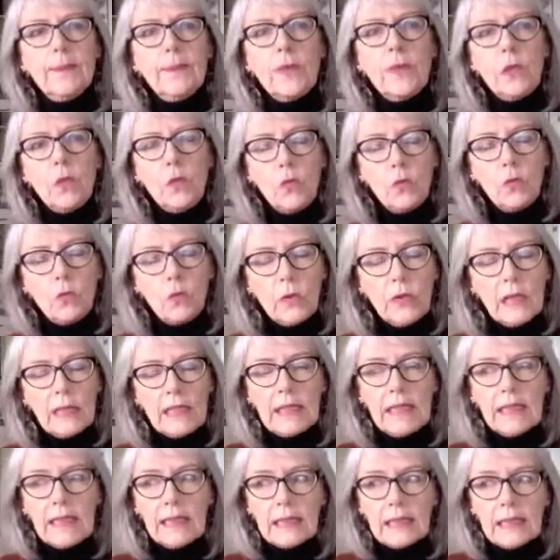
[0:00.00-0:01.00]
You
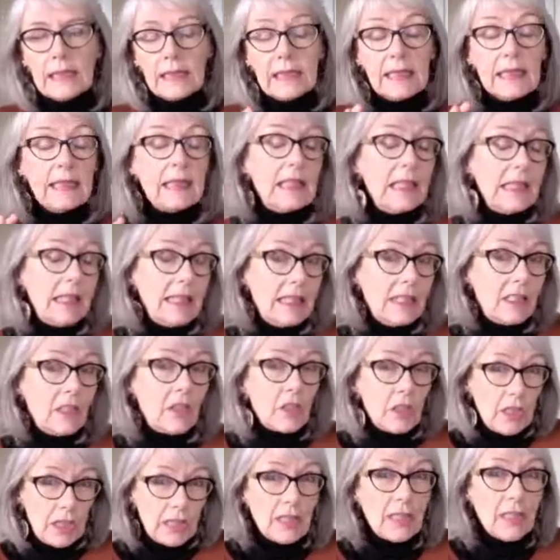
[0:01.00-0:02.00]
really need
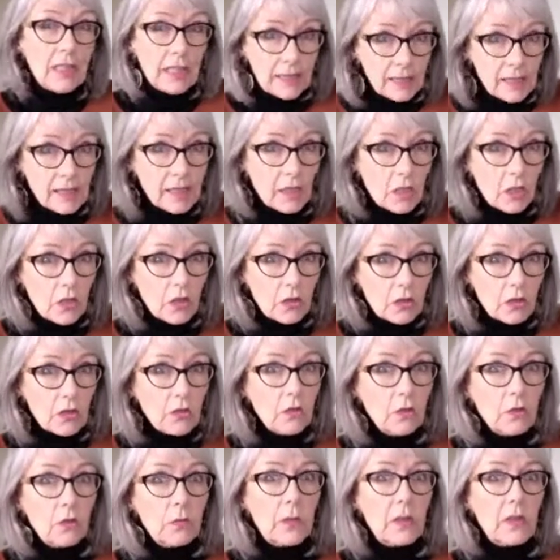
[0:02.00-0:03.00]
to listen to
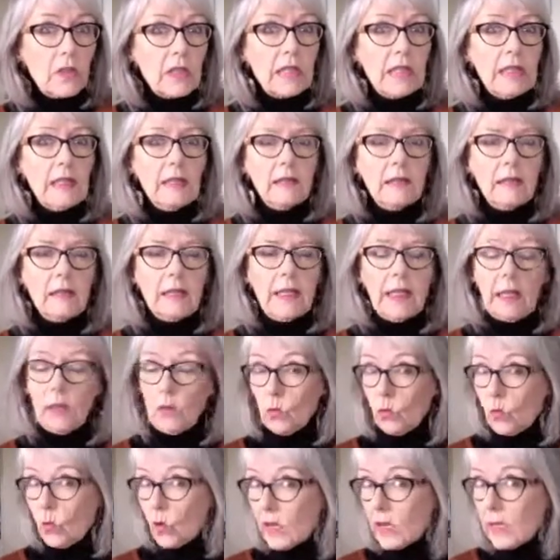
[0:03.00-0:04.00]
your body
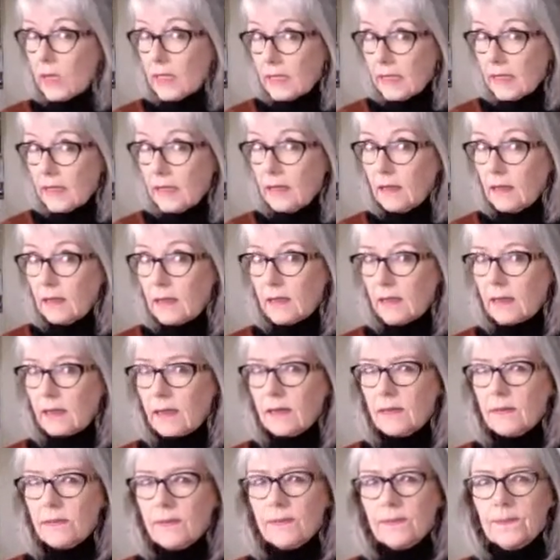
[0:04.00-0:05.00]
and what it needs.
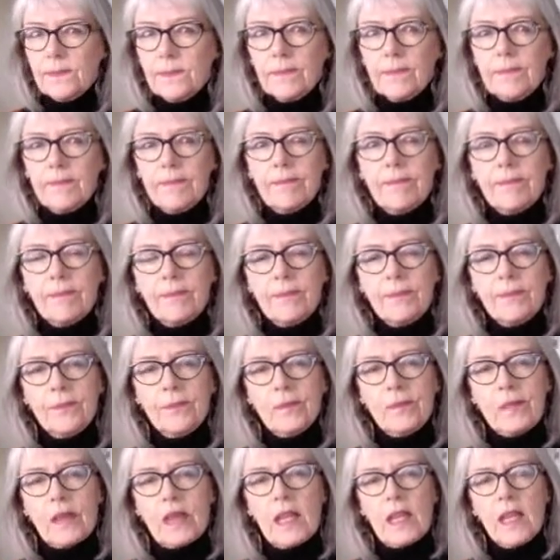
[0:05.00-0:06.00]

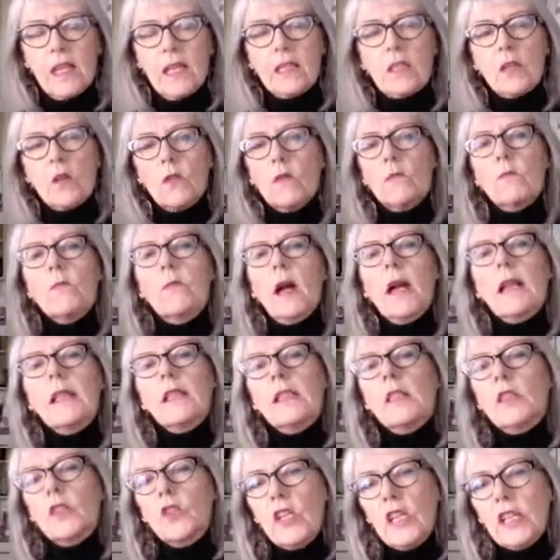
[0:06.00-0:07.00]
So my
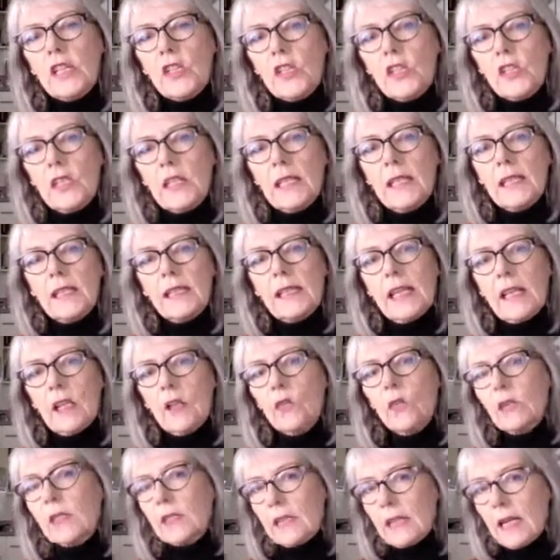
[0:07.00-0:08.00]
suggestion is that
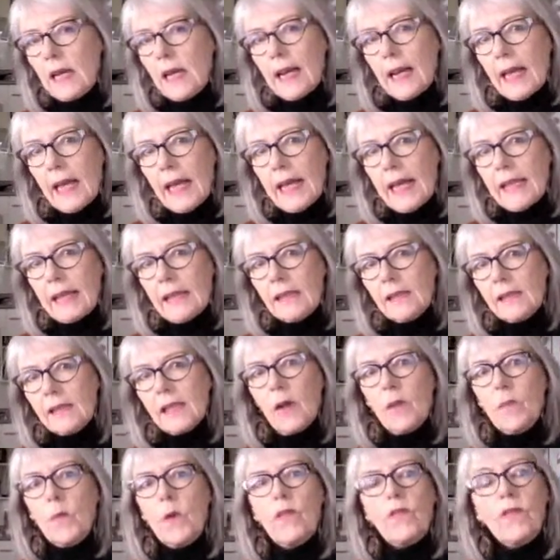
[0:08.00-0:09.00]
you start adding
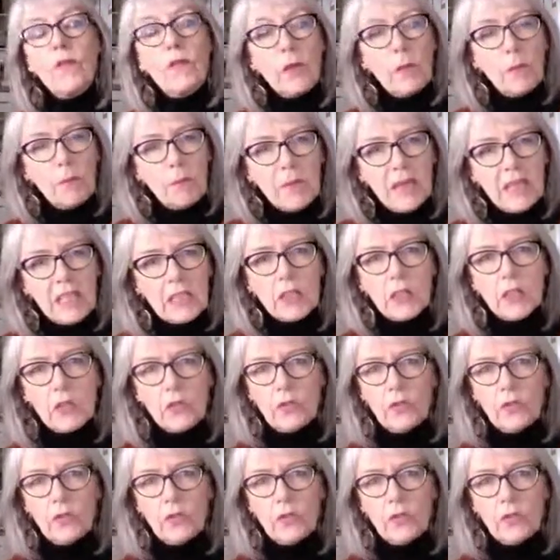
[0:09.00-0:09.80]
some fermented